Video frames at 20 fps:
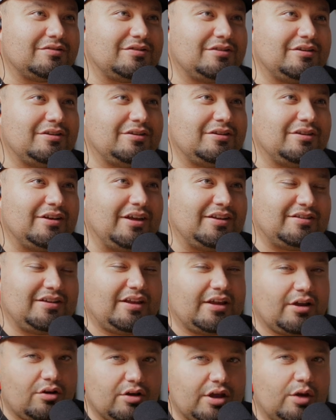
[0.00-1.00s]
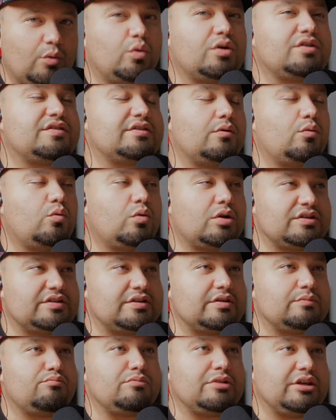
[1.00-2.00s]
Yeah, it's like okay, what is what
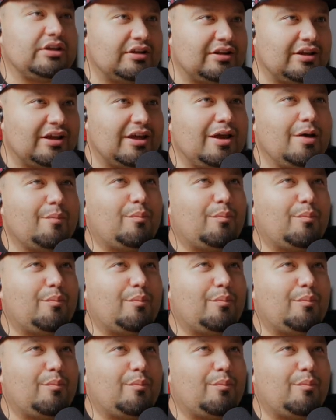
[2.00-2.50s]
does it mean?